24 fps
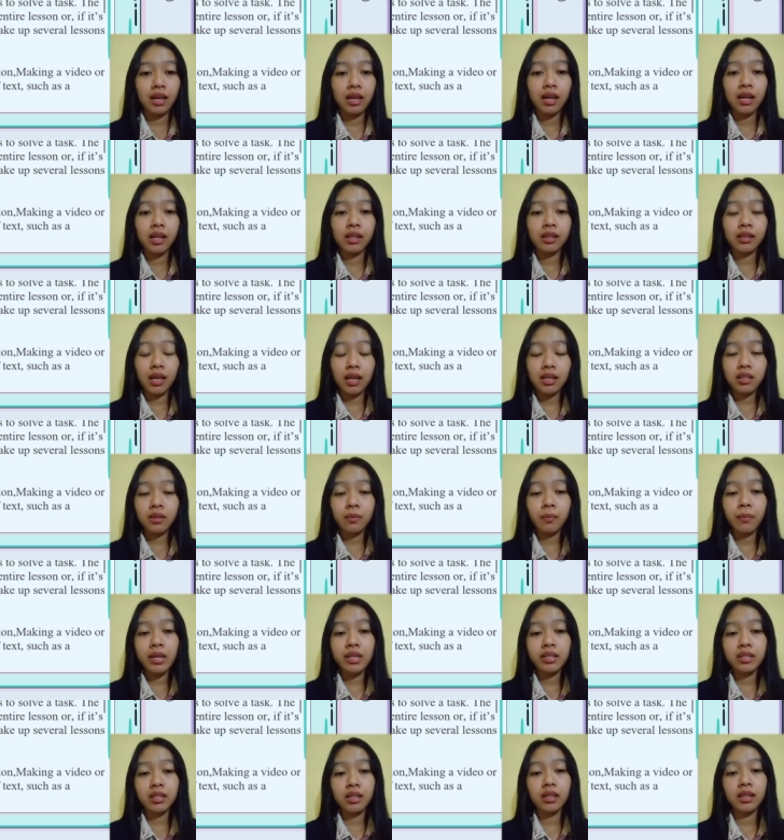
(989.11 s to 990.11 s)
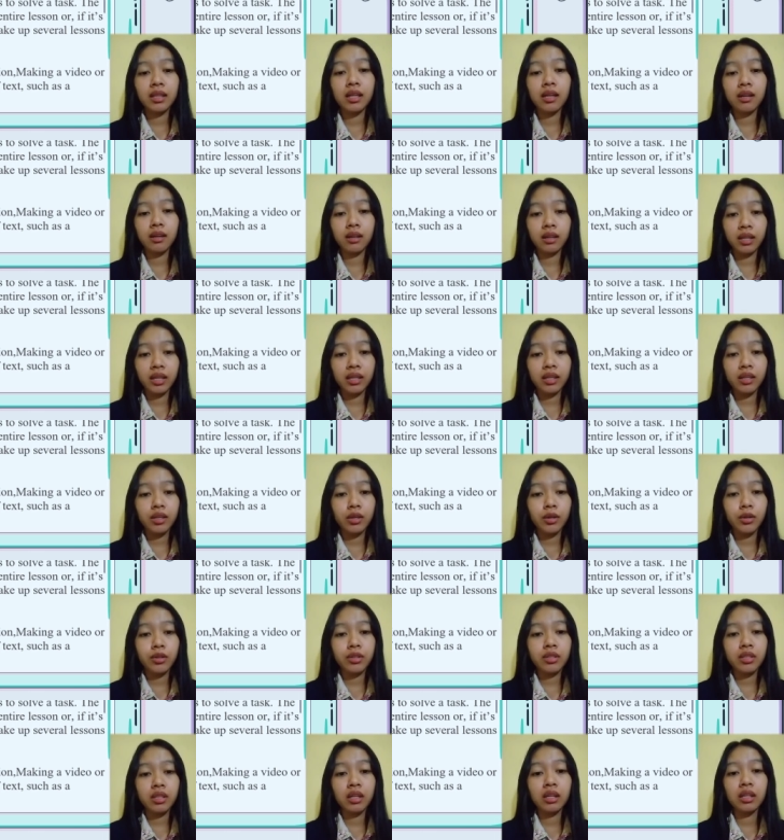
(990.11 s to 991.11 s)
Task-based learning uses
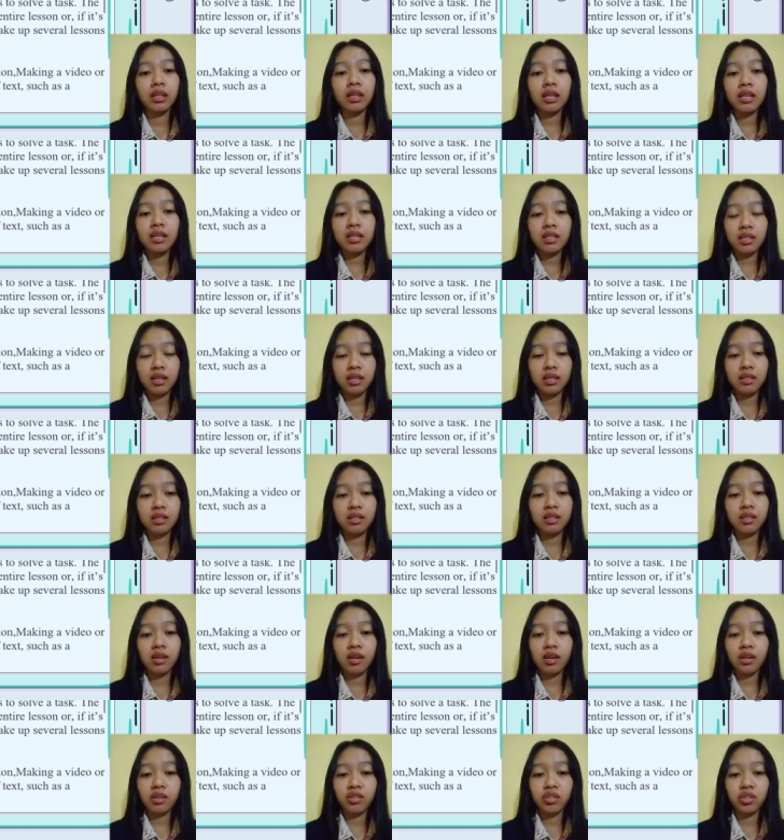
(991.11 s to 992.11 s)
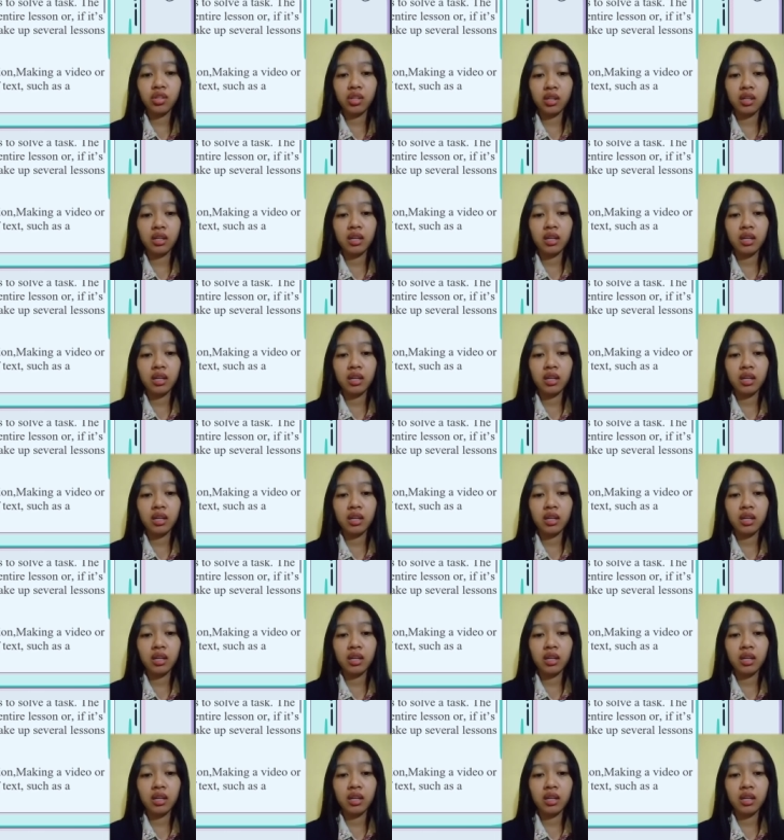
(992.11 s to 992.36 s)
a lesson structure